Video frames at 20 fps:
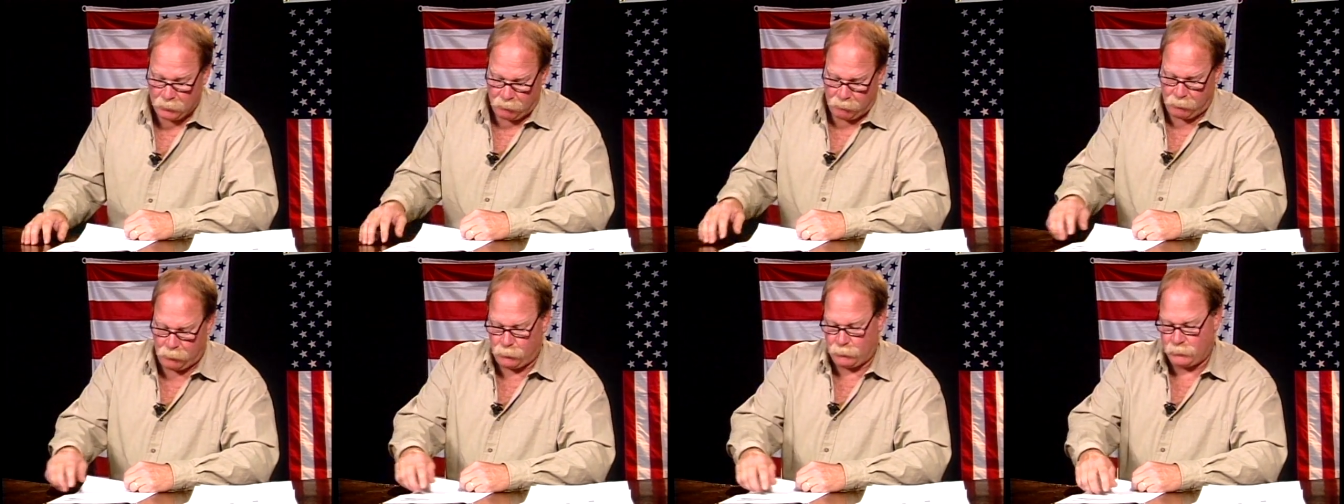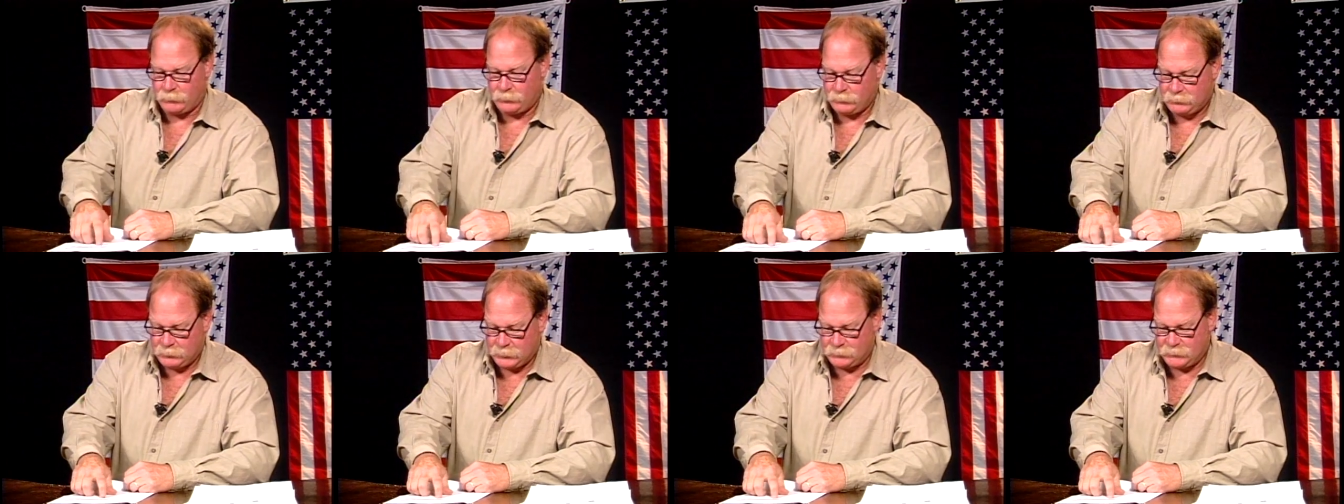Oh,
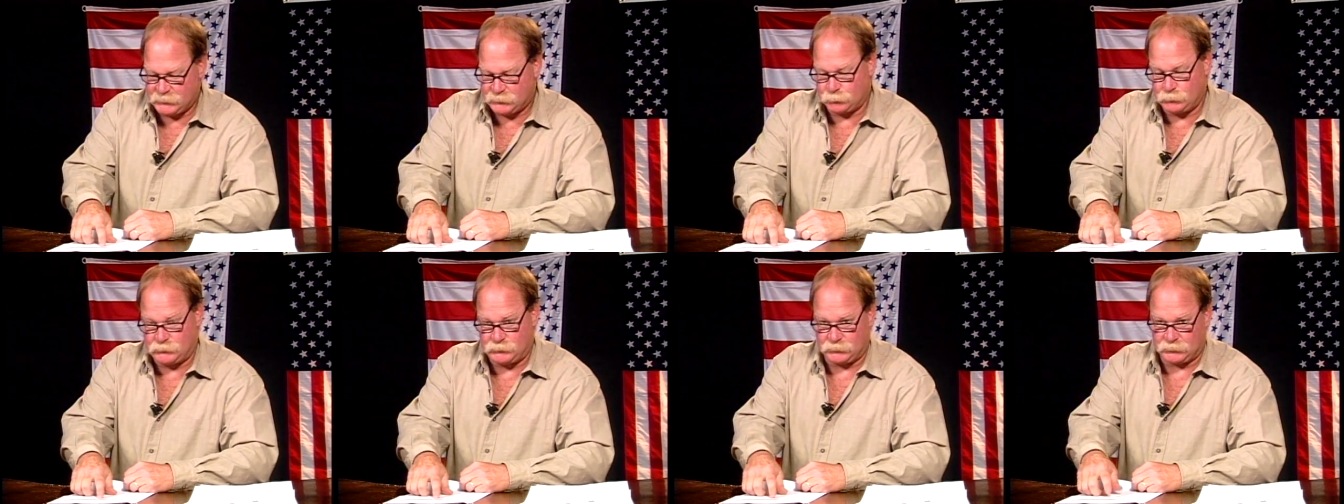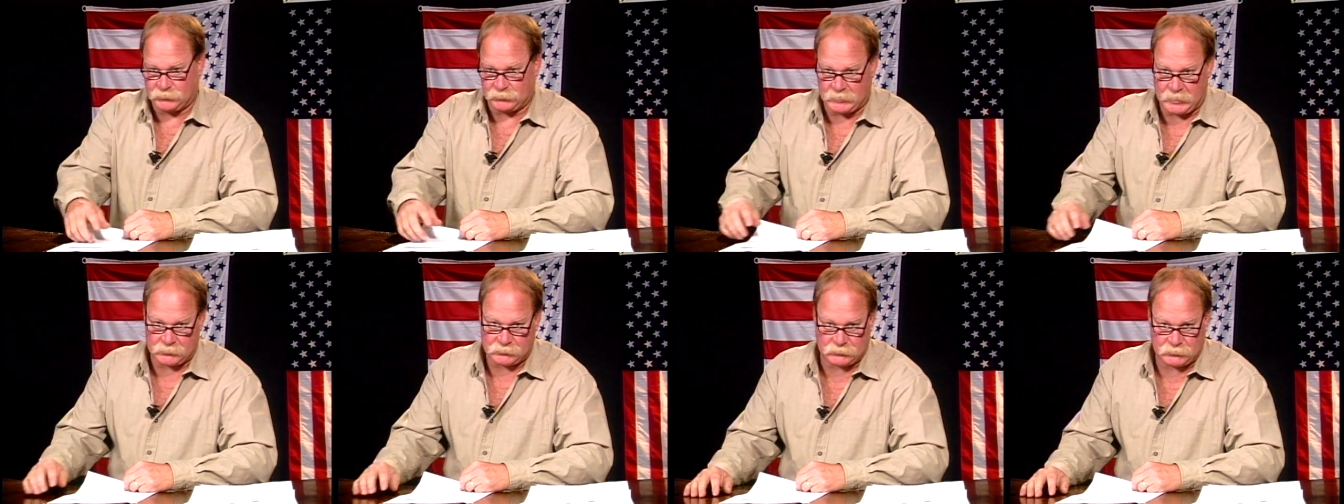and this was just
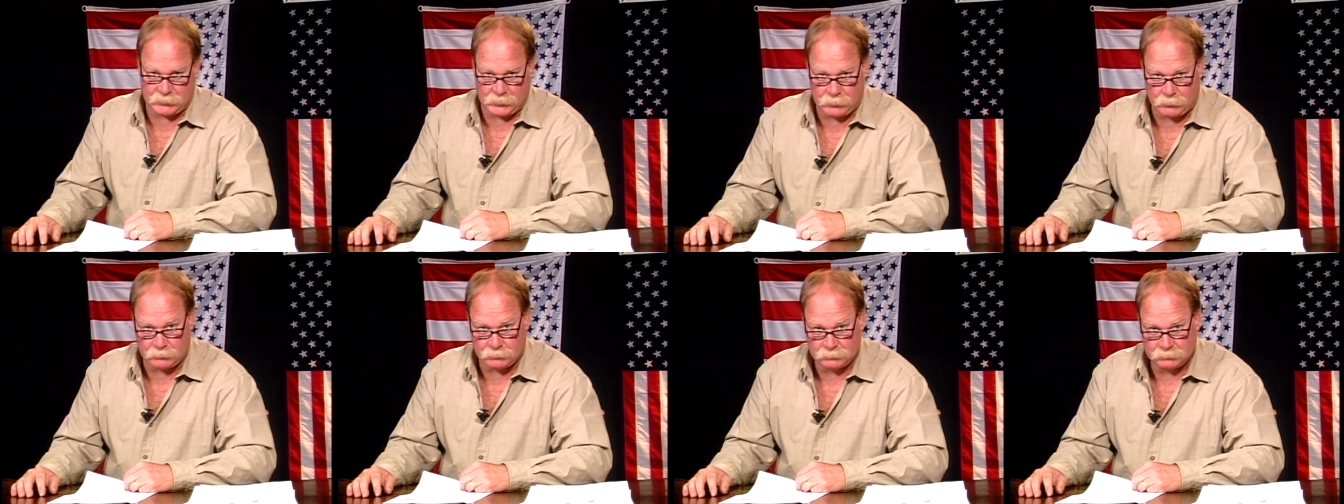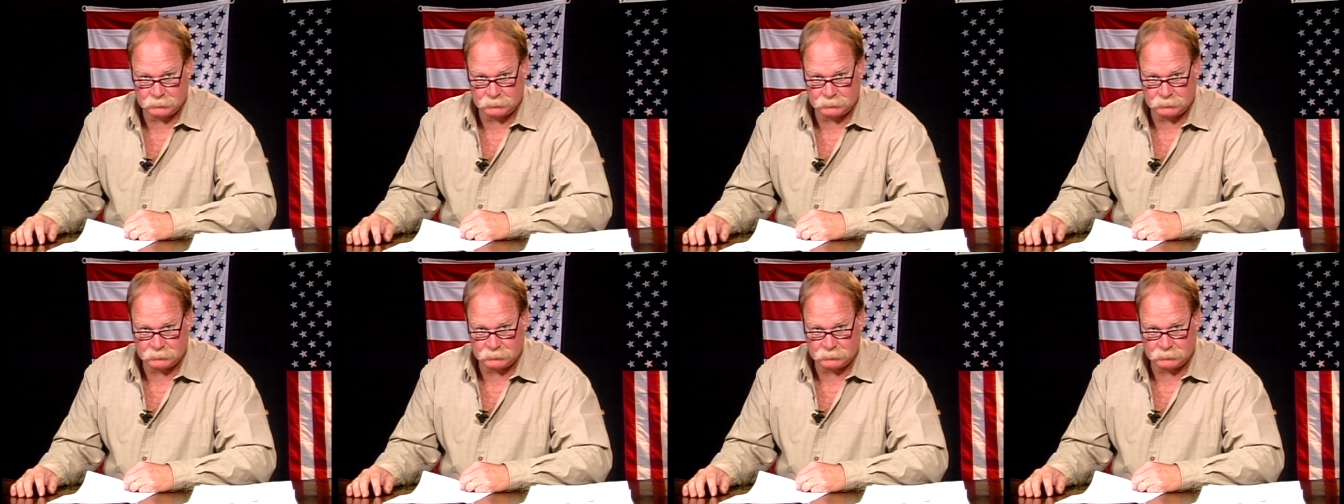last year.